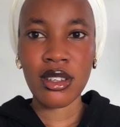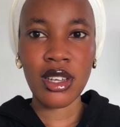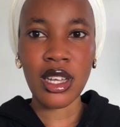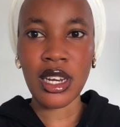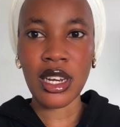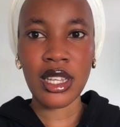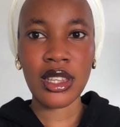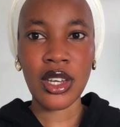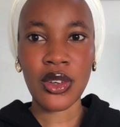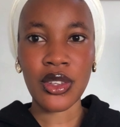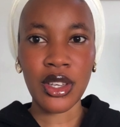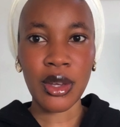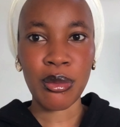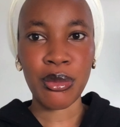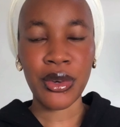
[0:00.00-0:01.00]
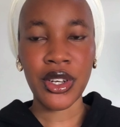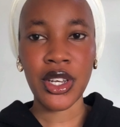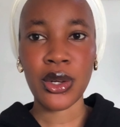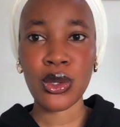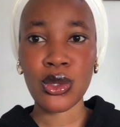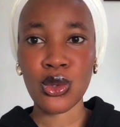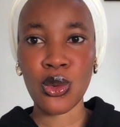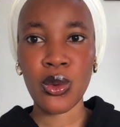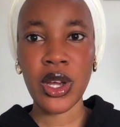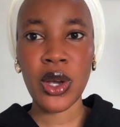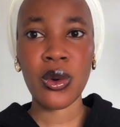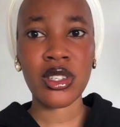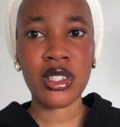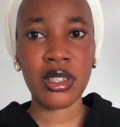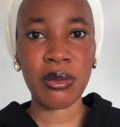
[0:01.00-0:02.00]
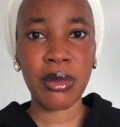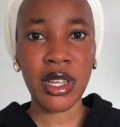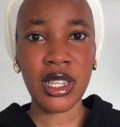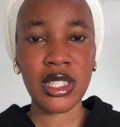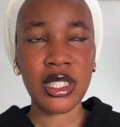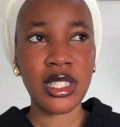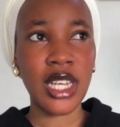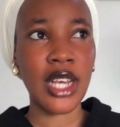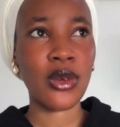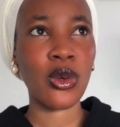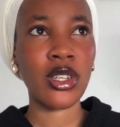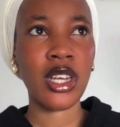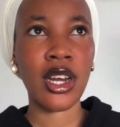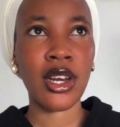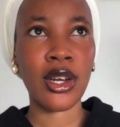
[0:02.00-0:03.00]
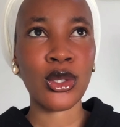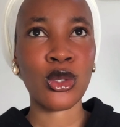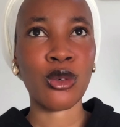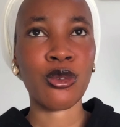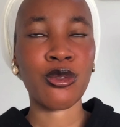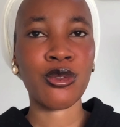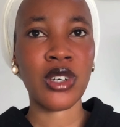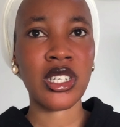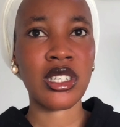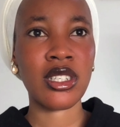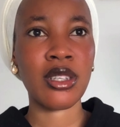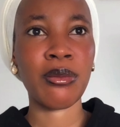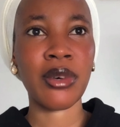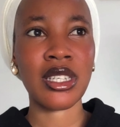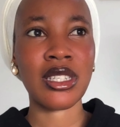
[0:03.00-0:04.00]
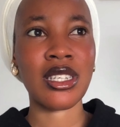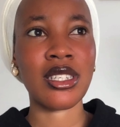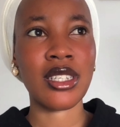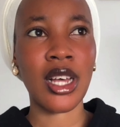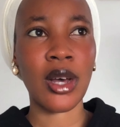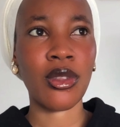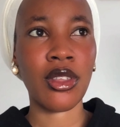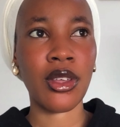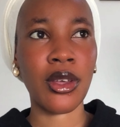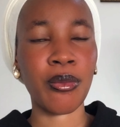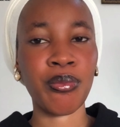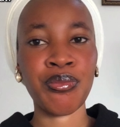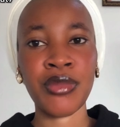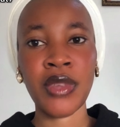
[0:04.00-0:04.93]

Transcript: and let down there breed and also wear cotton pants i know there are a lot of fancy pants out there